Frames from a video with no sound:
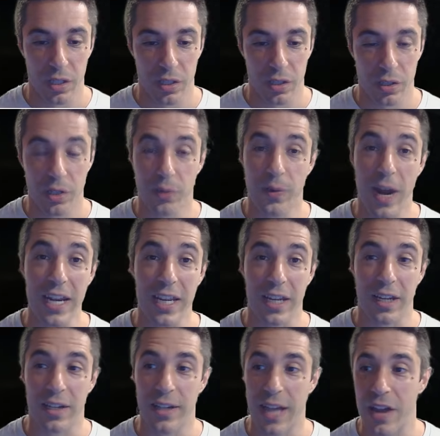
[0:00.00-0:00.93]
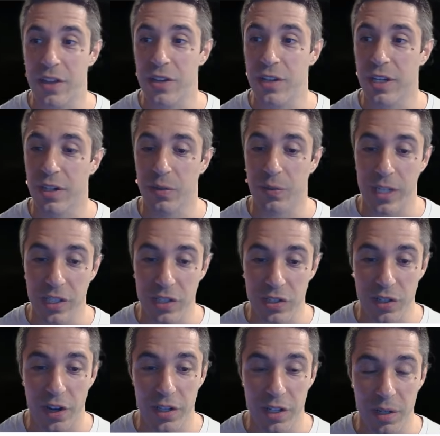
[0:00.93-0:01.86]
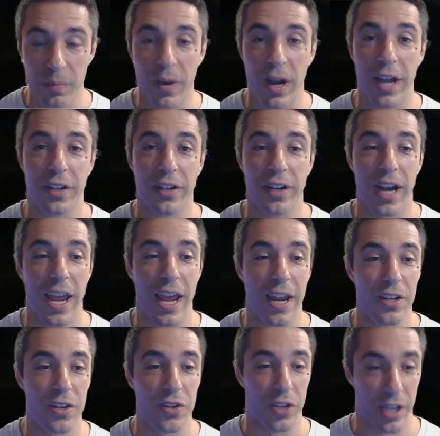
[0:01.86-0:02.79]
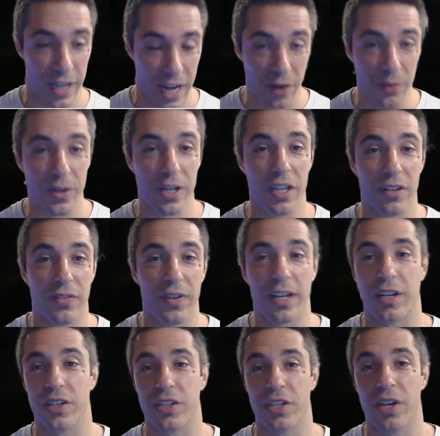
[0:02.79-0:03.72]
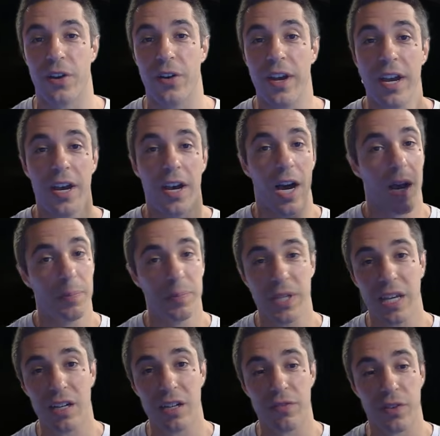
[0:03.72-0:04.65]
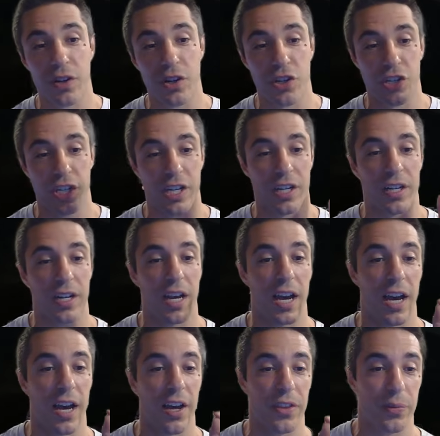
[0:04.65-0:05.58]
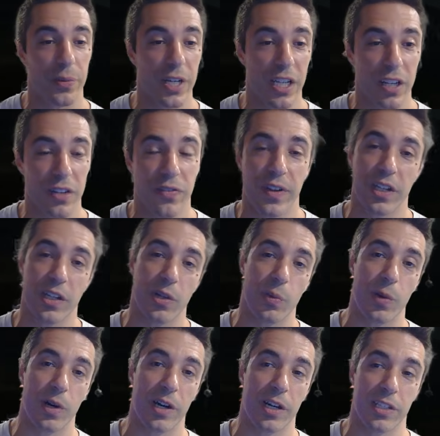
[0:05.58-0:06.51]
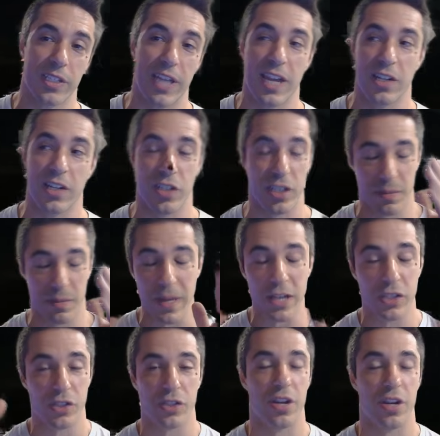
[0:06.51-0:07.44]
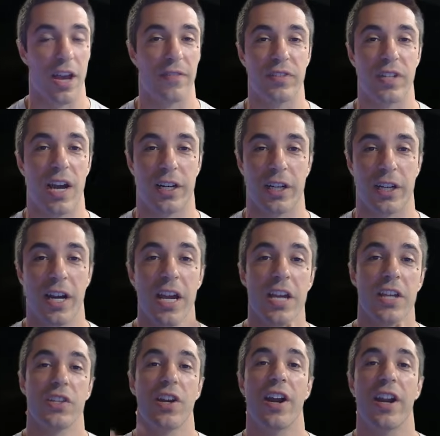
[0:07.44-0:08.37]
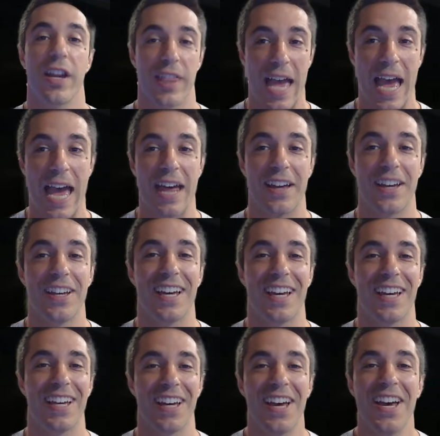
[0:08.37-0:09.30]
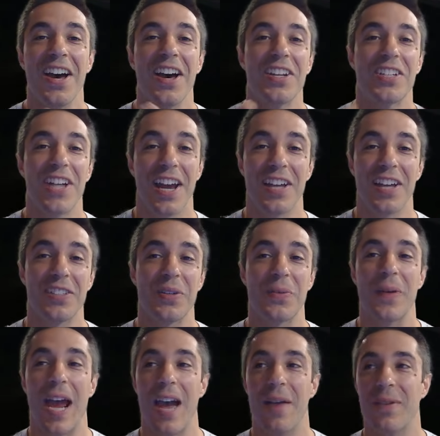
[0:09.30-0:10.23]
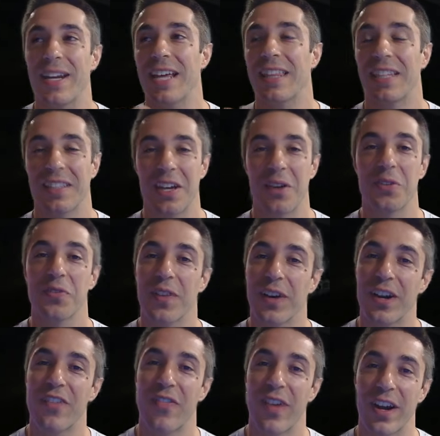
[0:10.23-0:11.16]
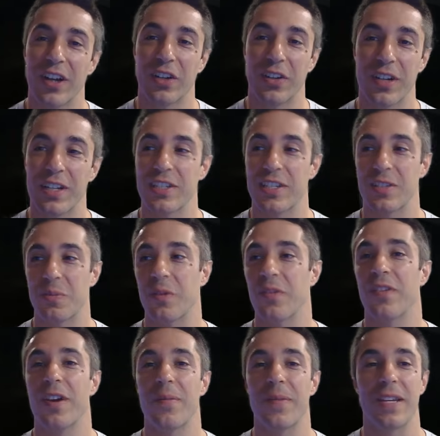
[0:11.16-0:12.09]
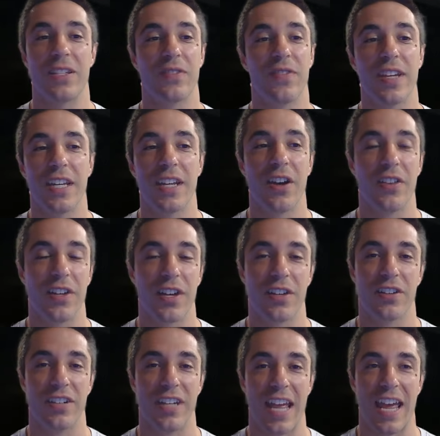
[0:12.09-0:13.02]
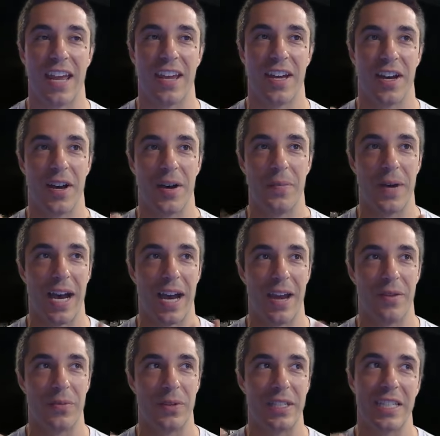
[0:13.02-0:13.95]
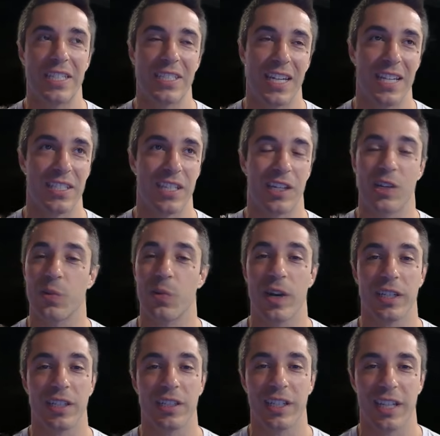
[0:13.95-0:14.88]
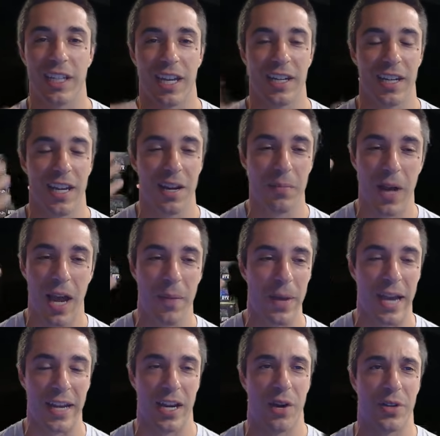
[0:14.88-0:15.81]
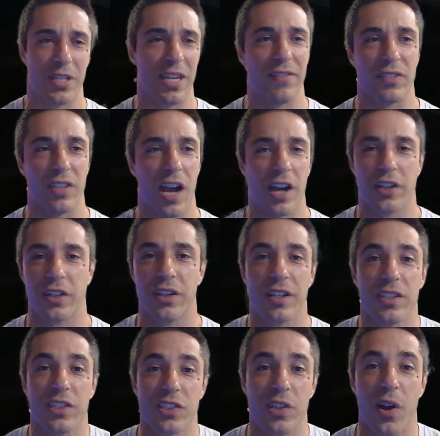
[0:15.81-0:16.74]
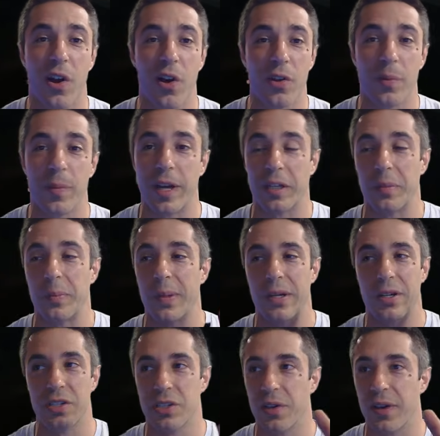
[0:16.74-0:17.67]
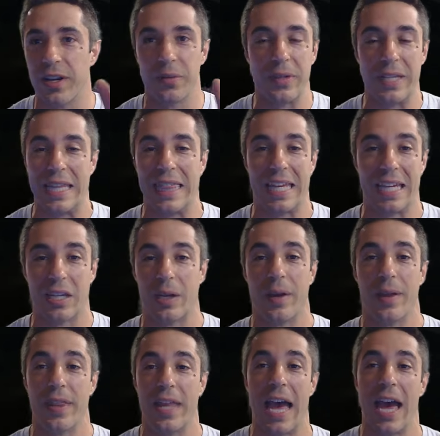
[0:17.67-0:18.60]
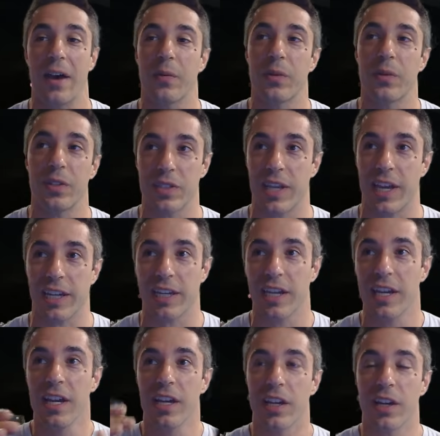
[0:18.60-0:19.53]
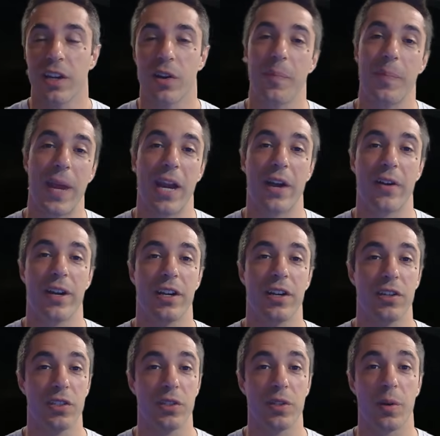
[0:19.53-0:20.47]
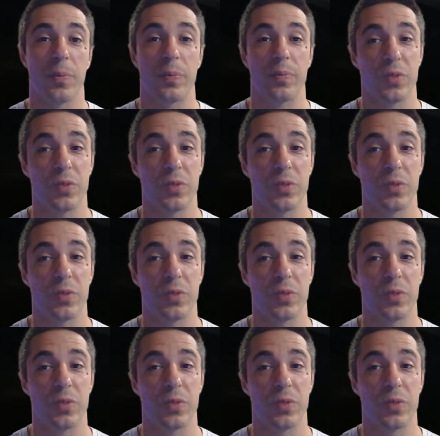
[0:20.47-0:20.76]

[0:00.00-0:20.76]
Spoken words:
you're ready. Now you can restart your miner, and you can now reconfigure. So updated version, the reconfigure works, and just make sure you have Docker. Sorry that, shout out to Rabbit. I think that was a very fair criticism of him in his video the other day. I released it as like a one-click, and in my mind, I always have Docker installed on my computer, so I didn't really think that was like, you know, a barrier. So